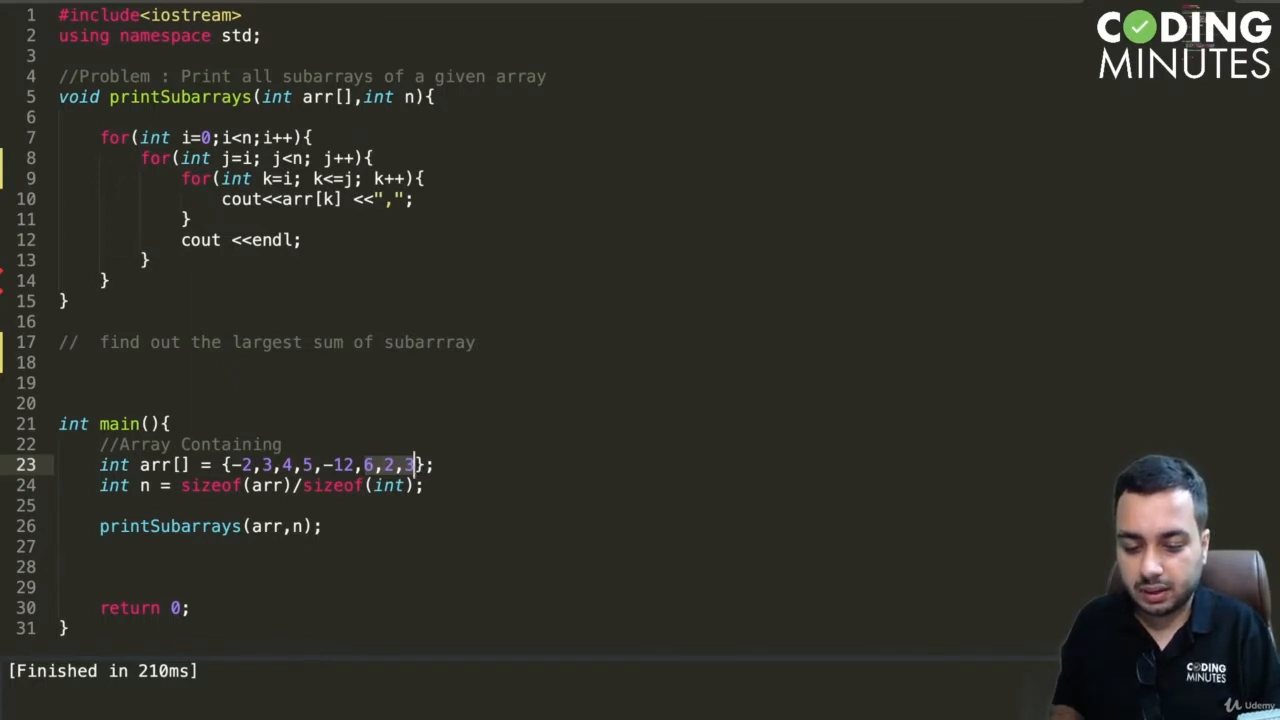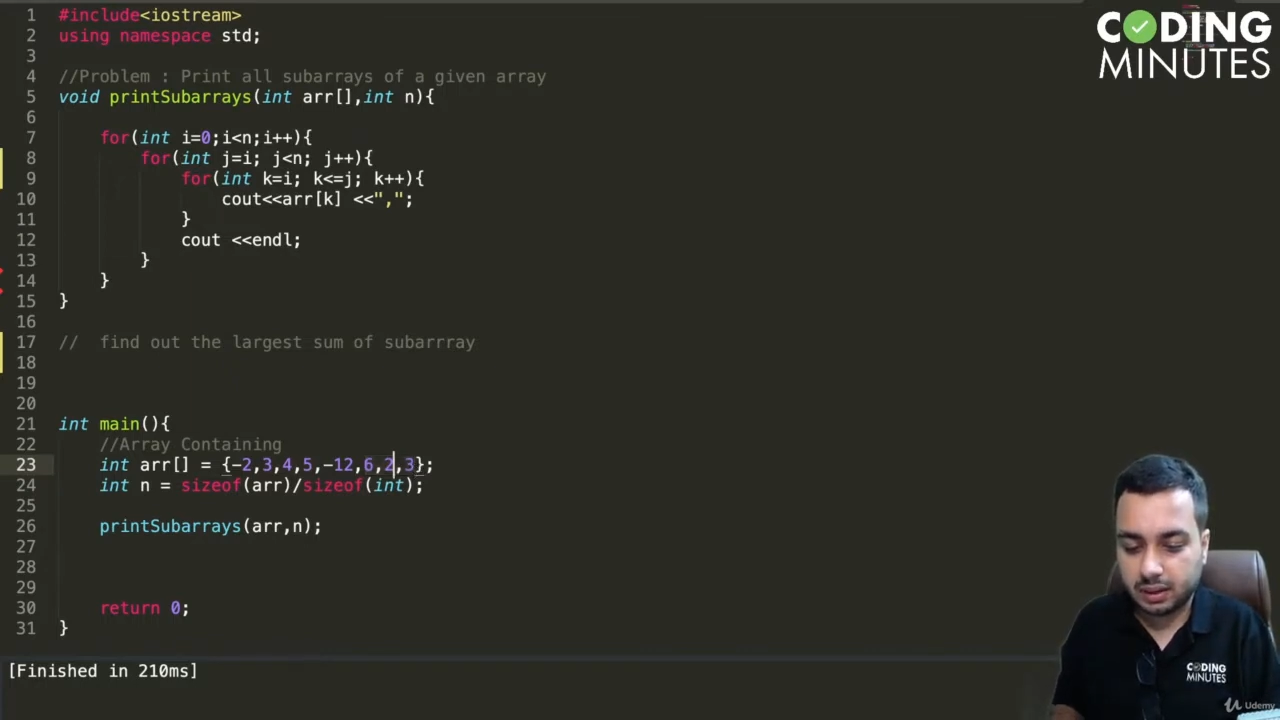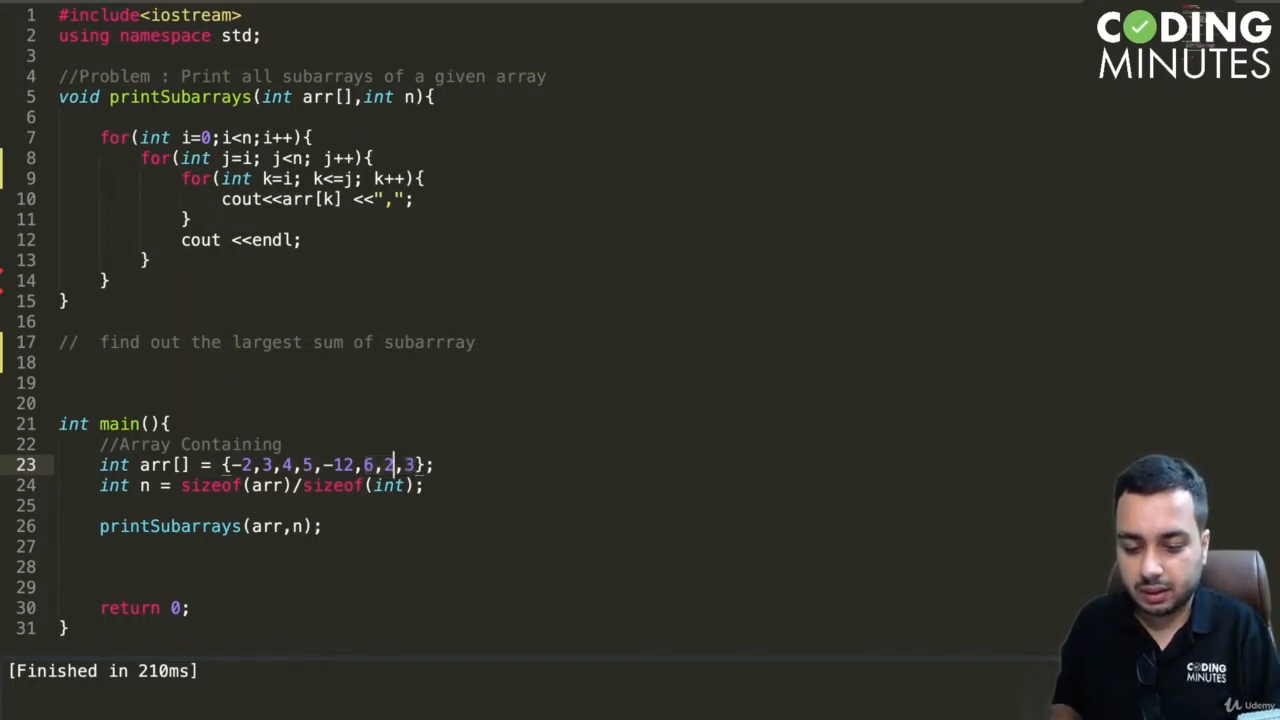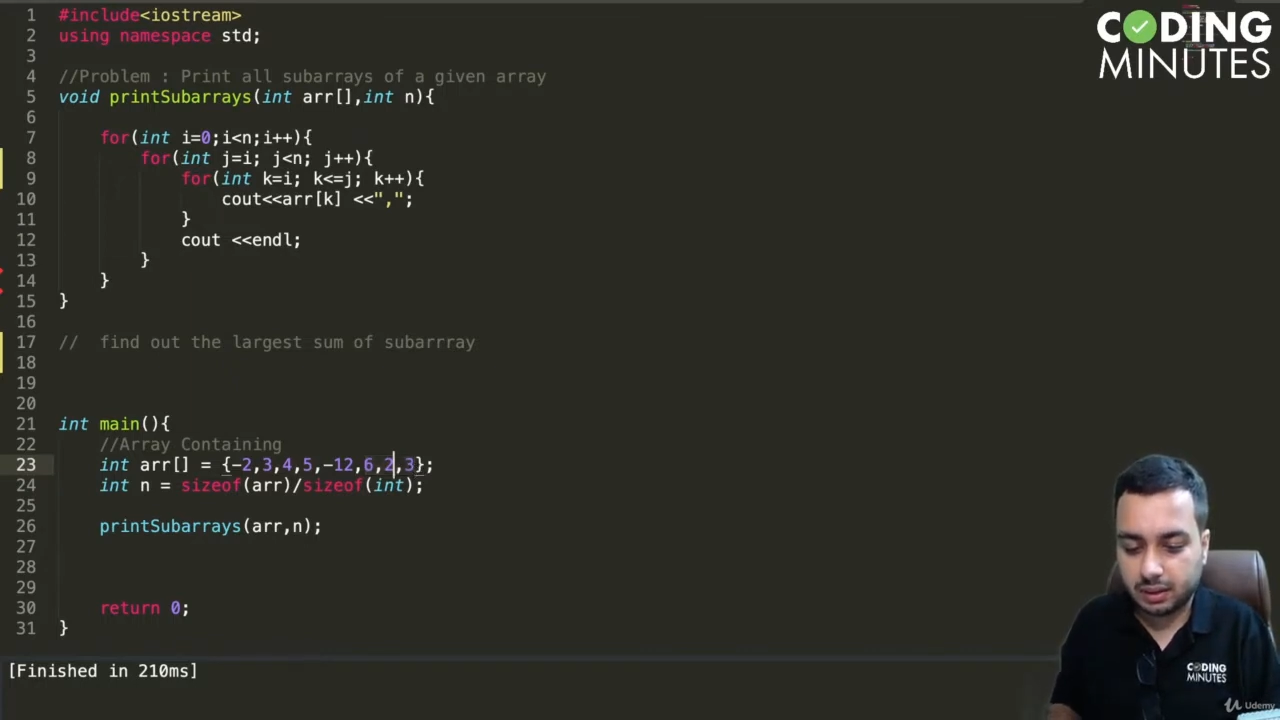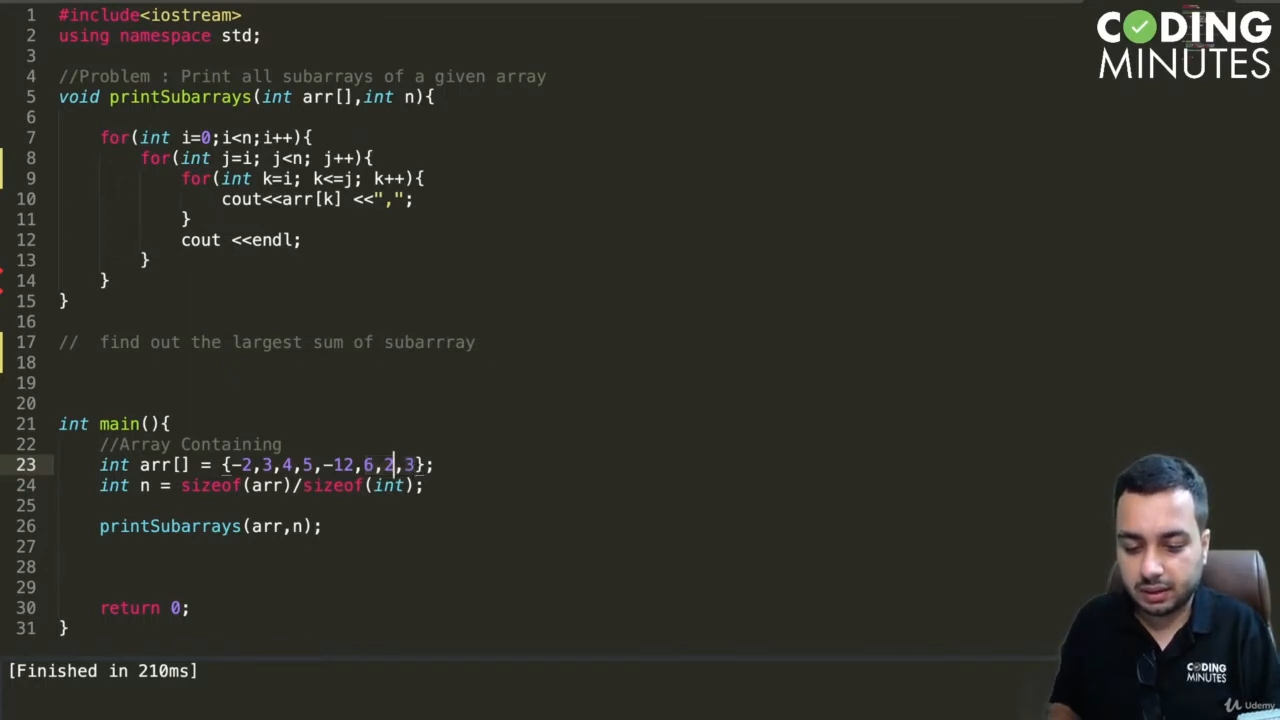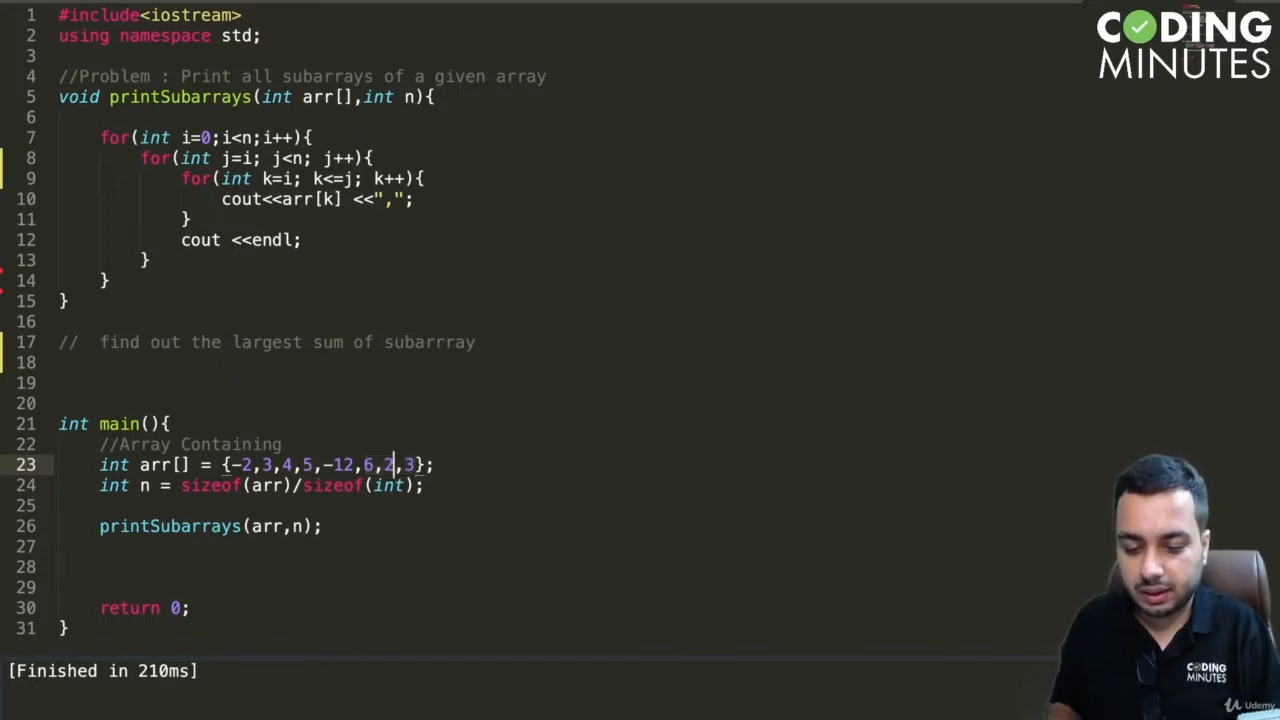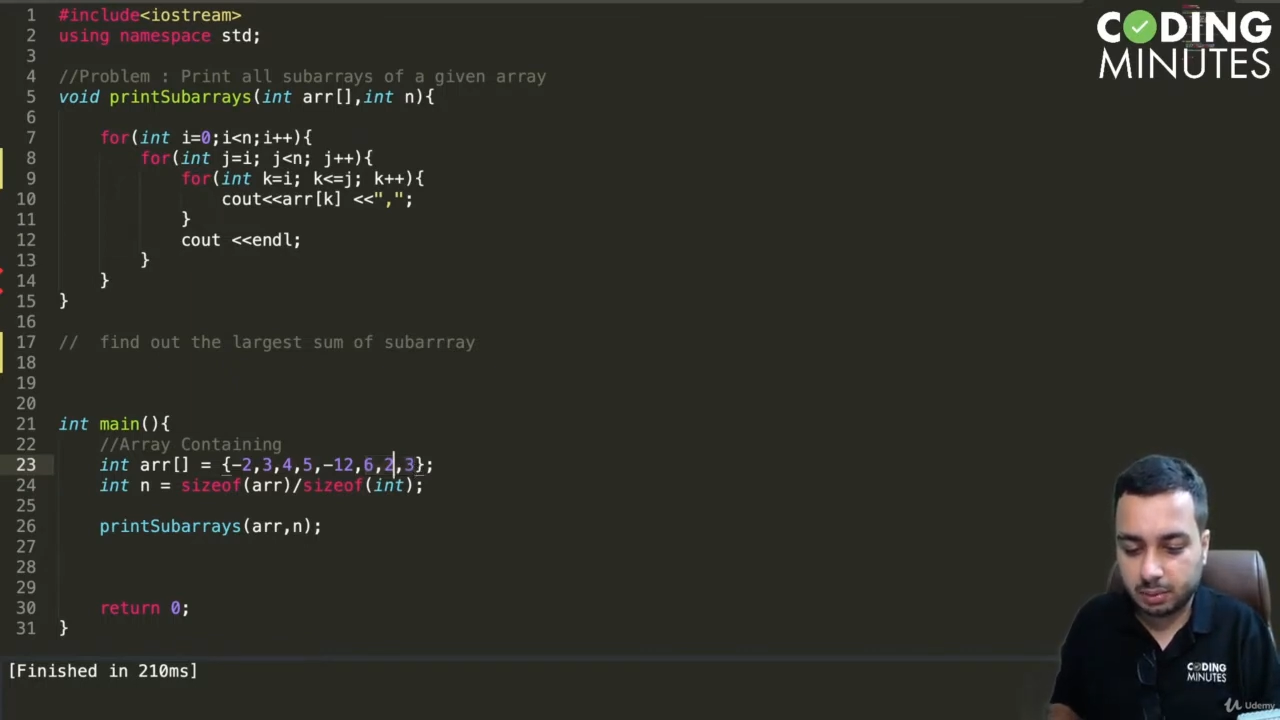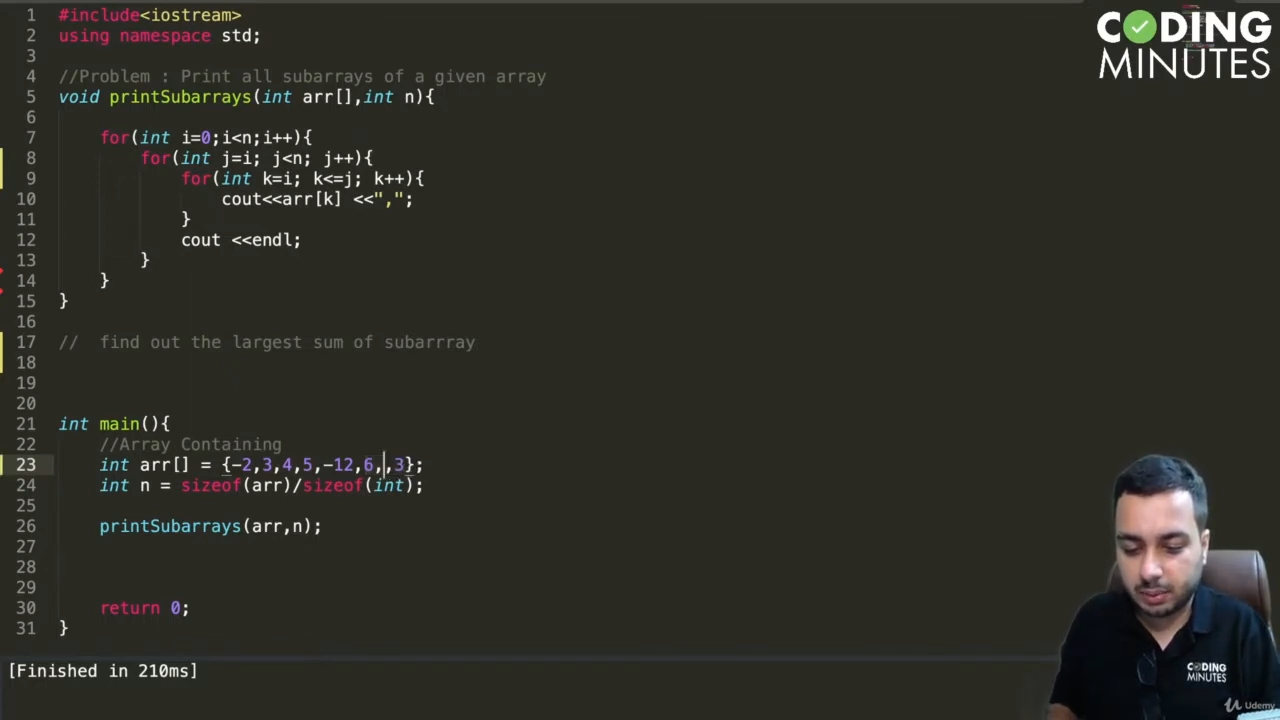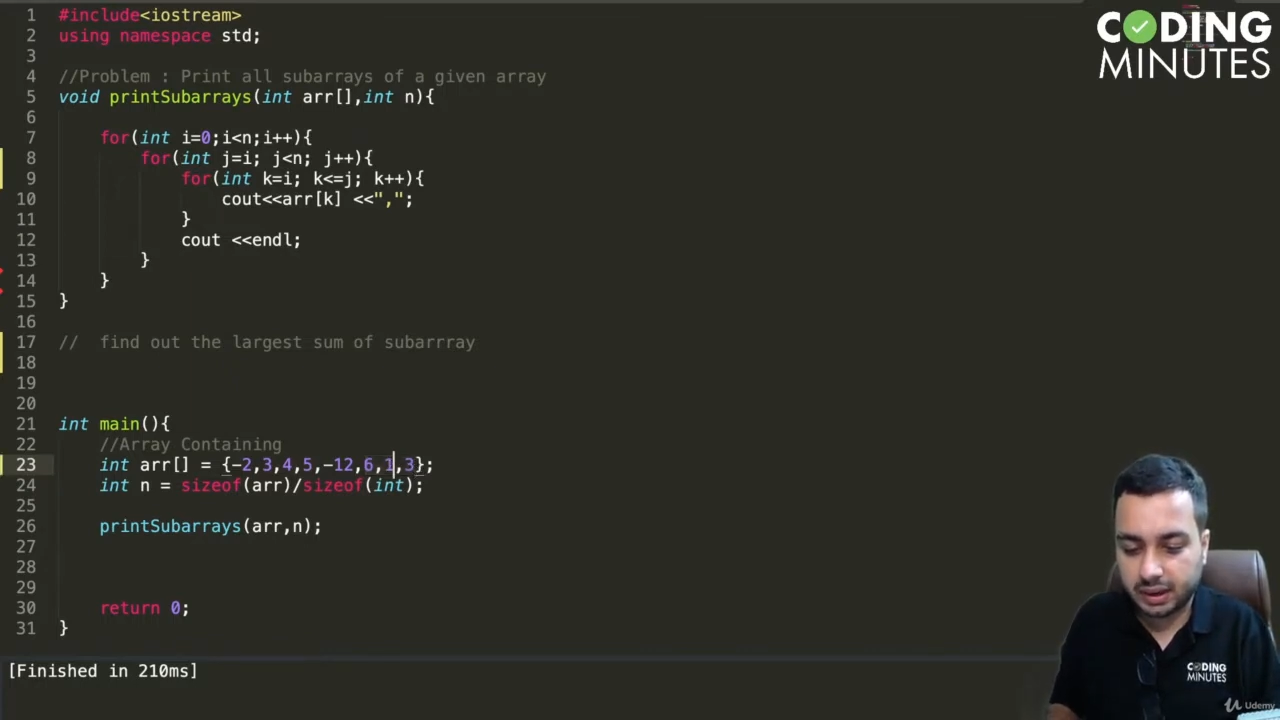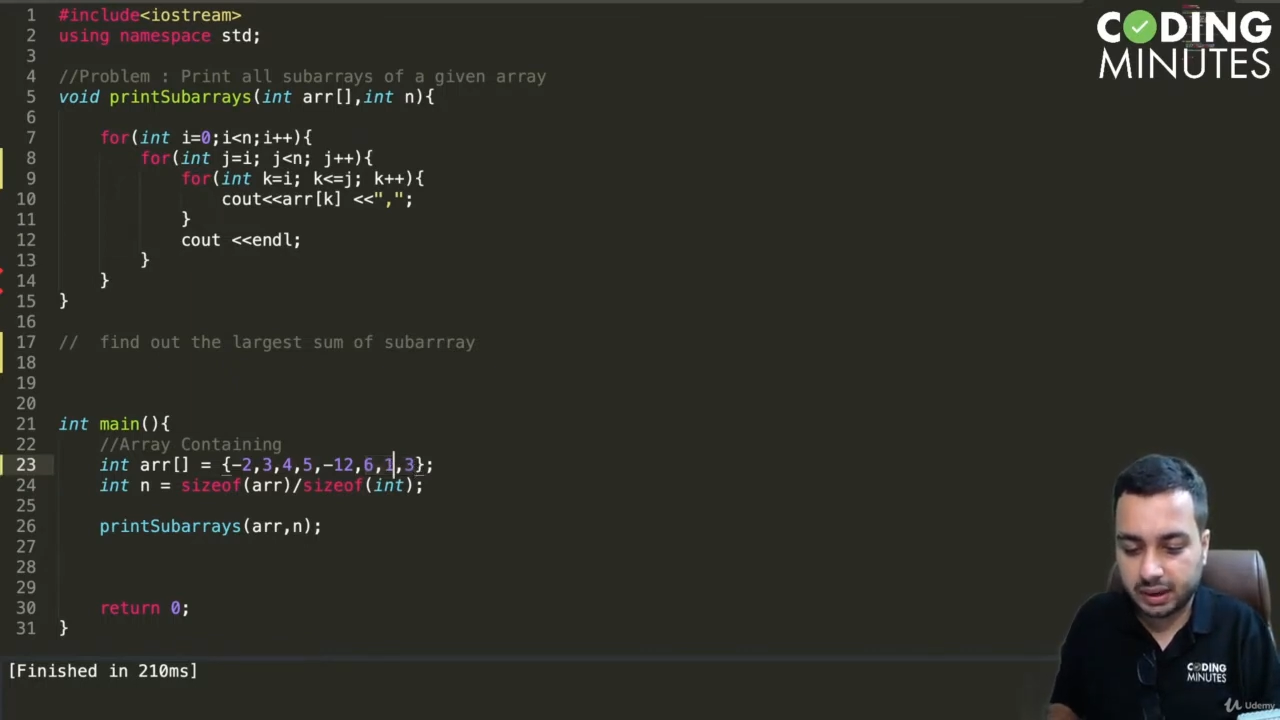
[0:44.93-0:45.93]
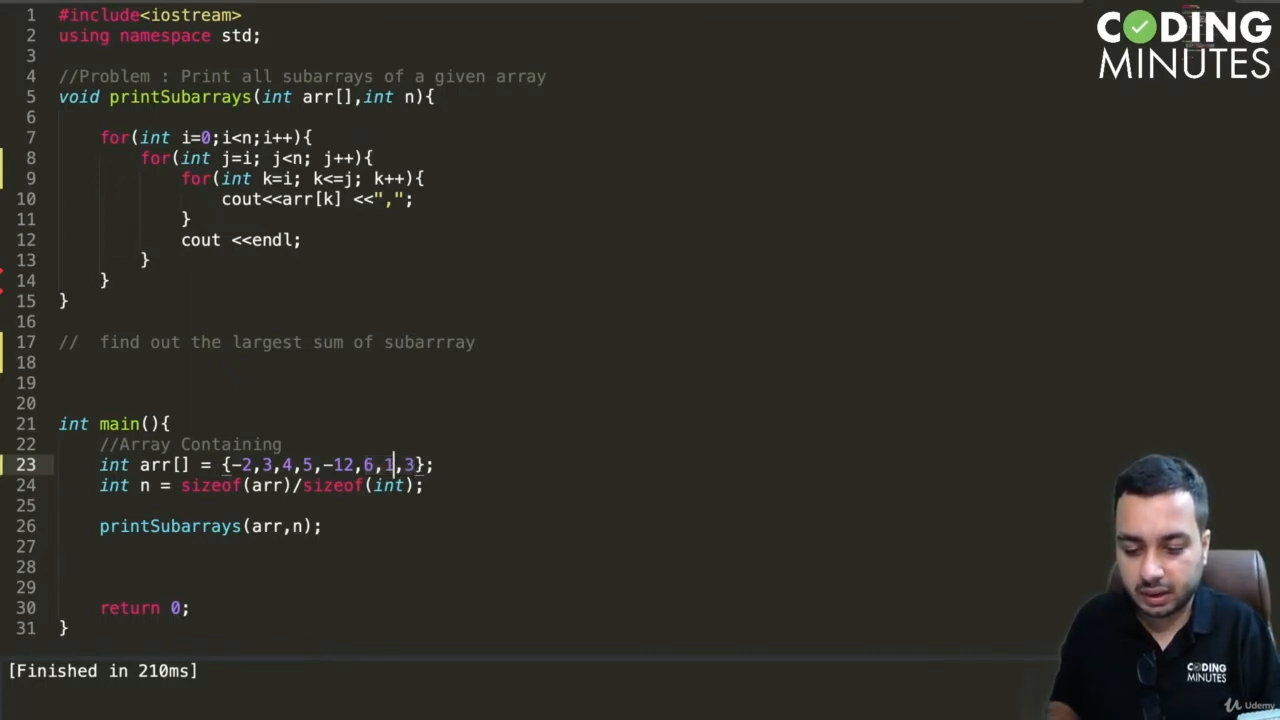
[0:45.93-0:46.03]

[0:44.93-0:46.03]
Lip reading: let me make it